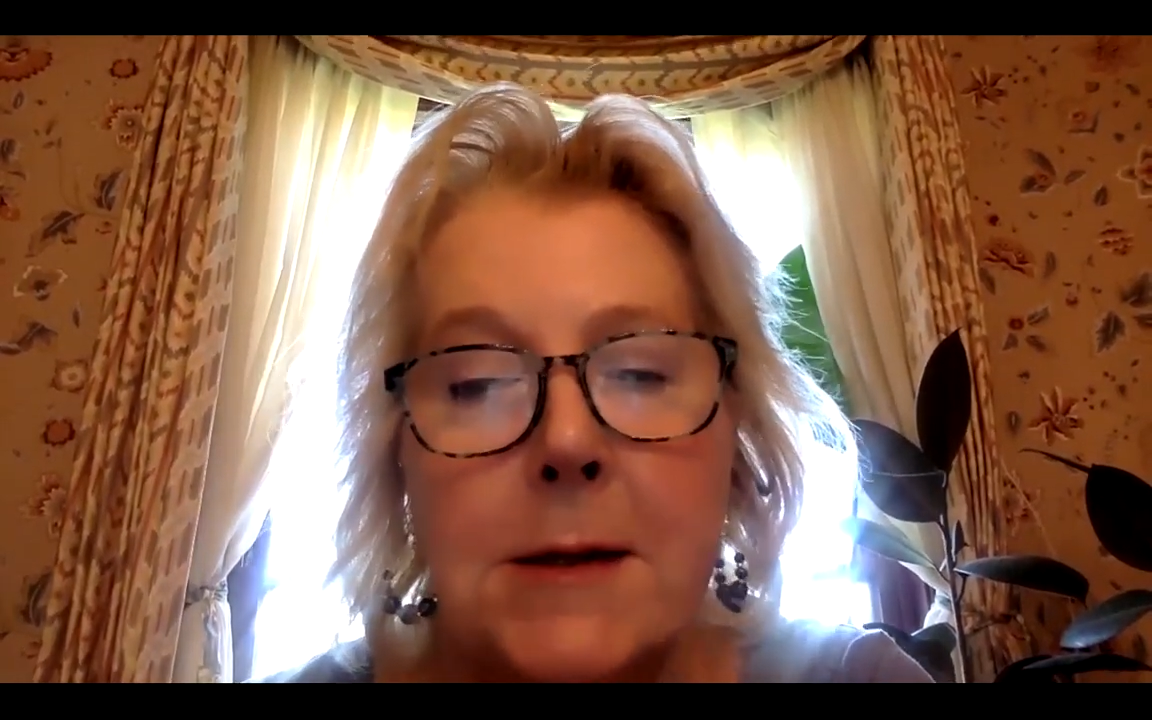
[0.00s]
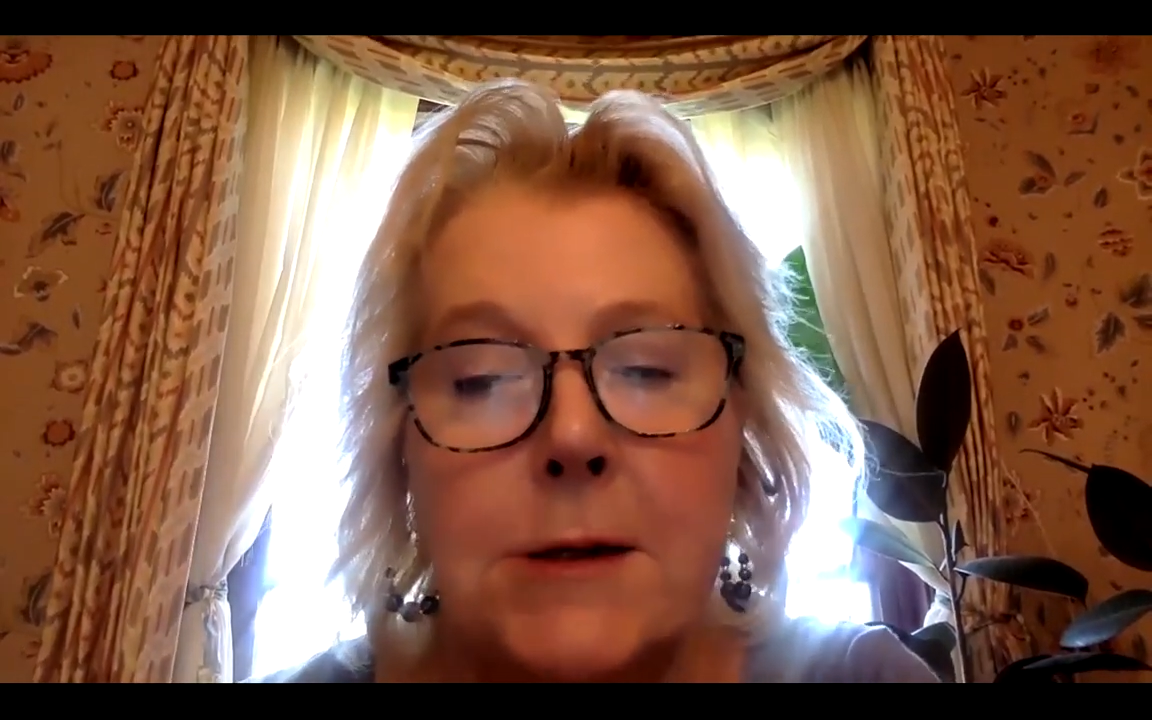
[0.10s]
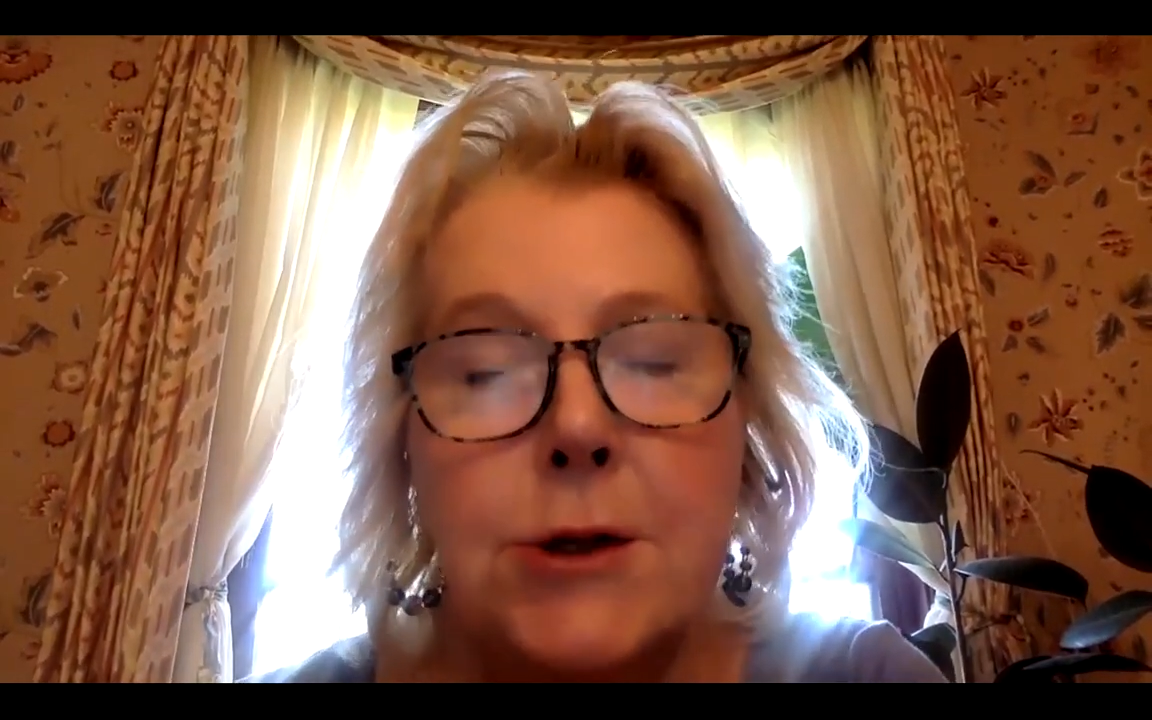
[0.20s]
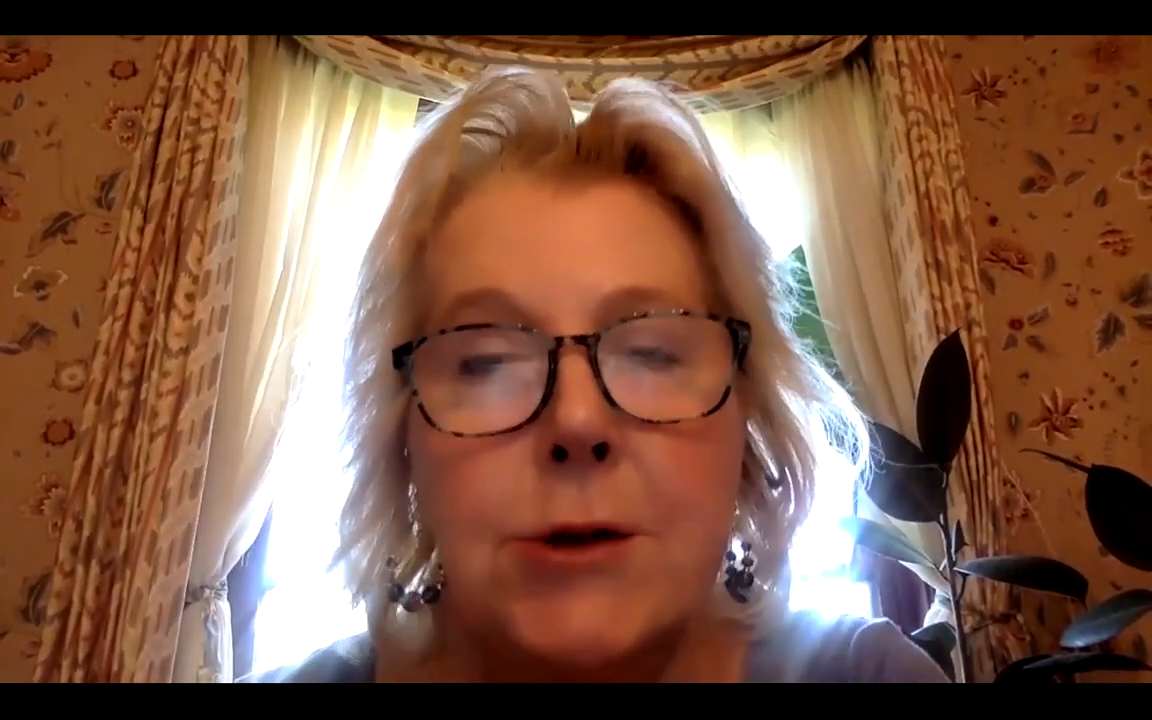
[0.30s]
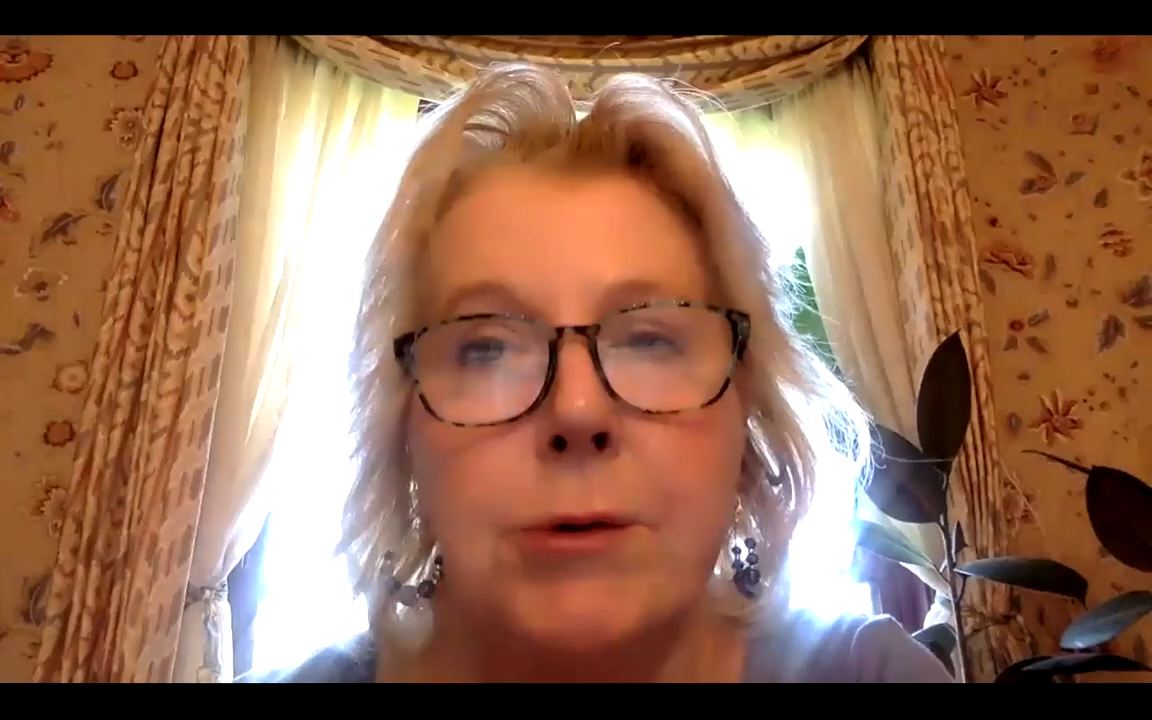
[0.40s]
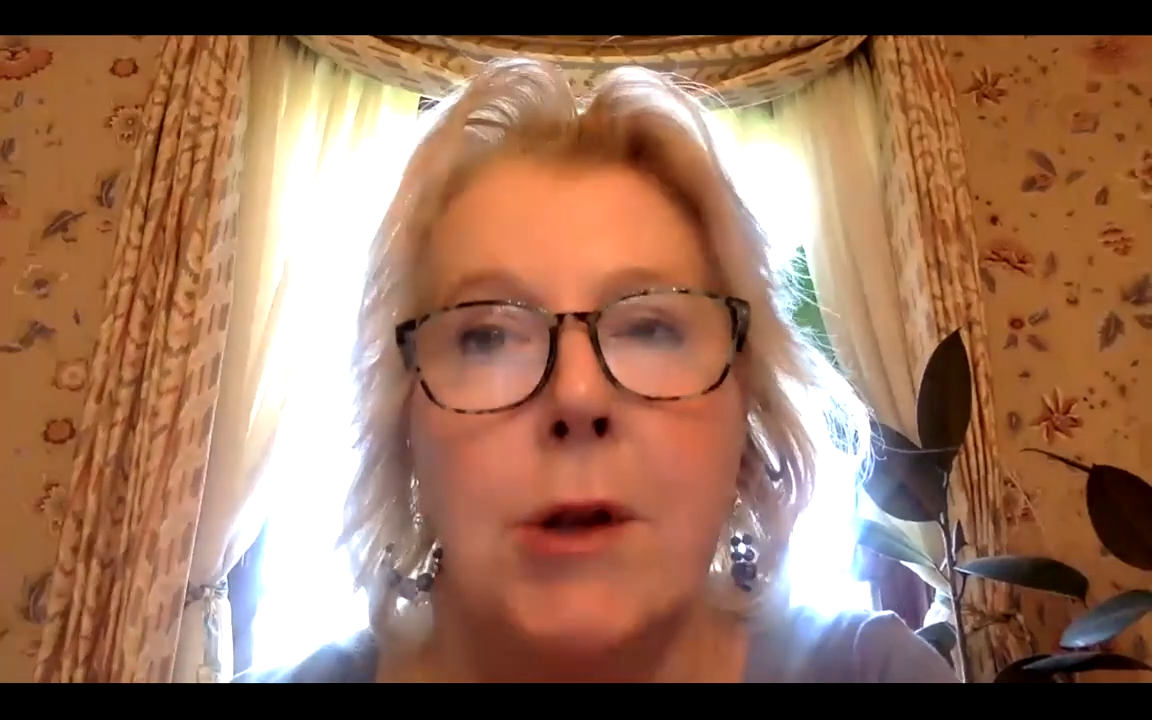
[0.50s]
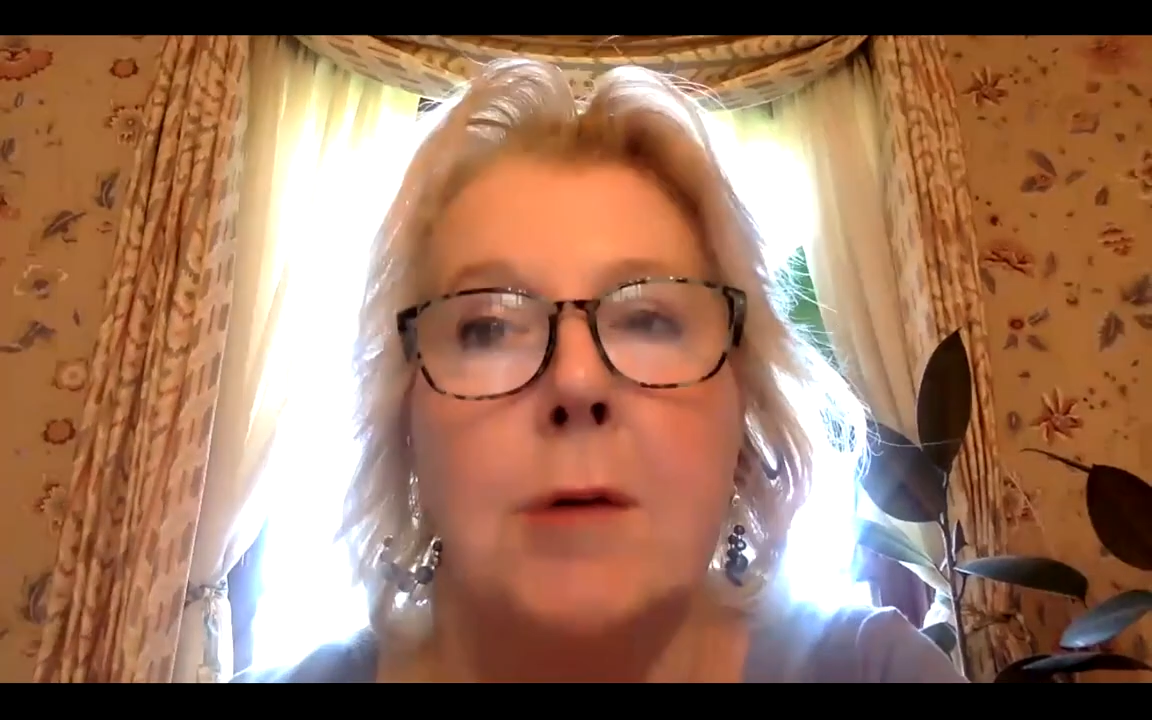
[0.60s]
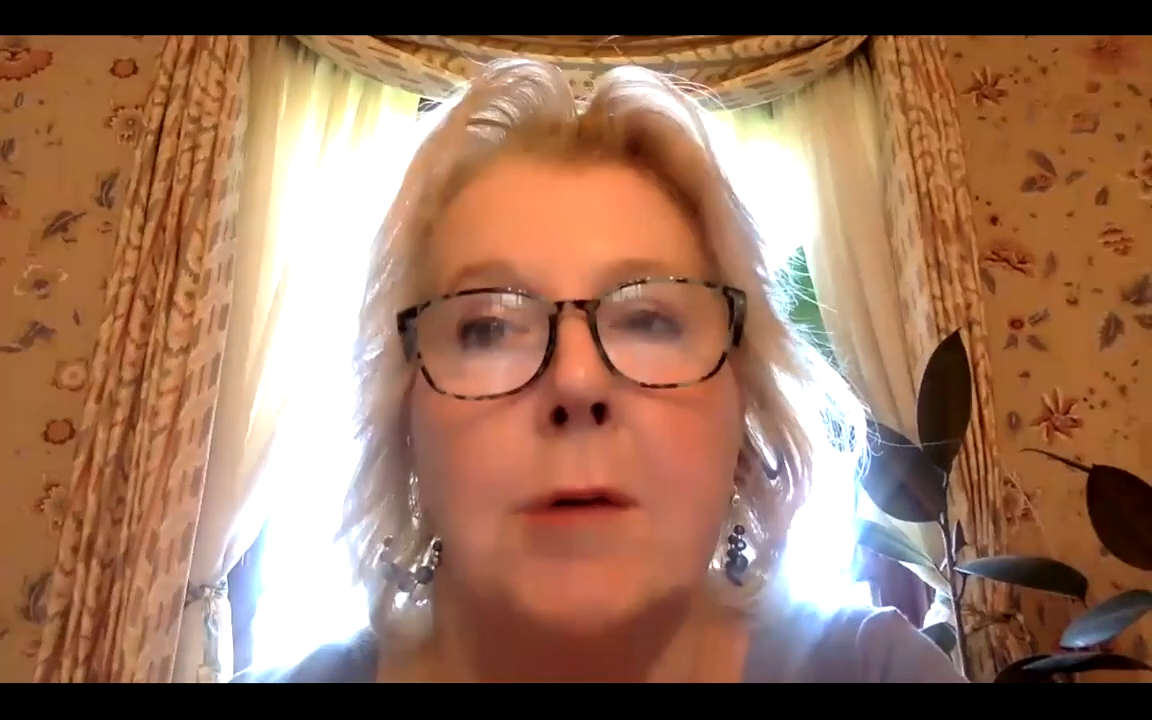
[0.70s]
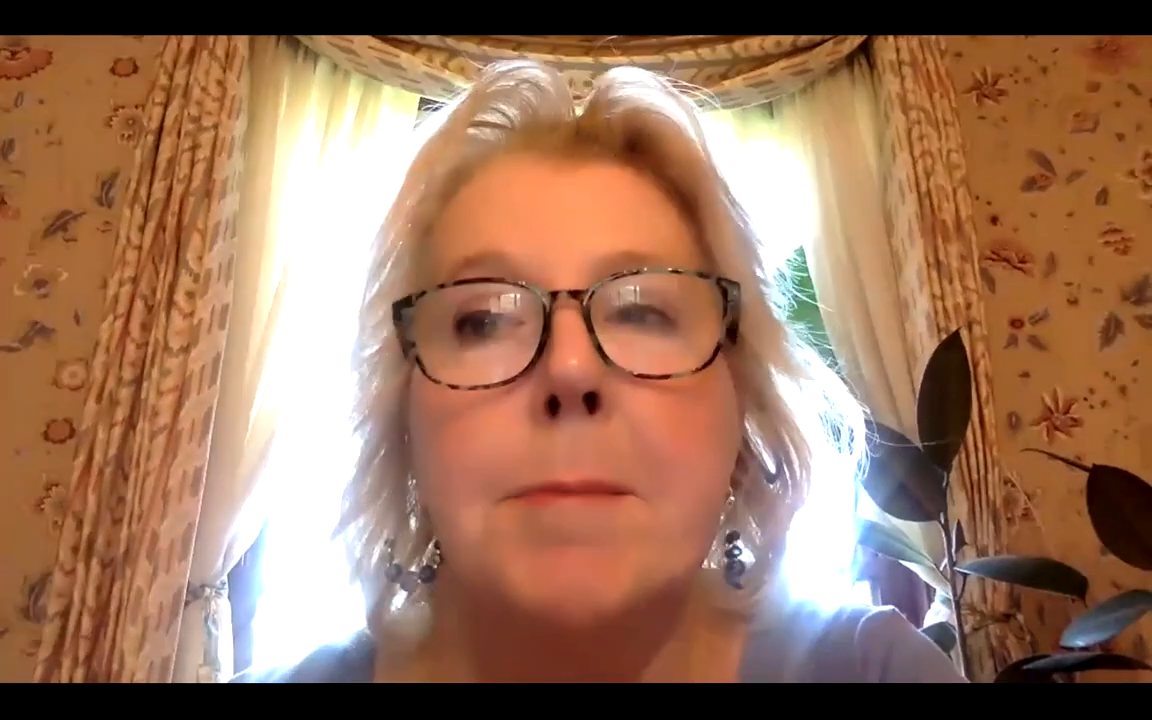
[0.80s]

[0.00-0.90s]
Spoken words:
this too long,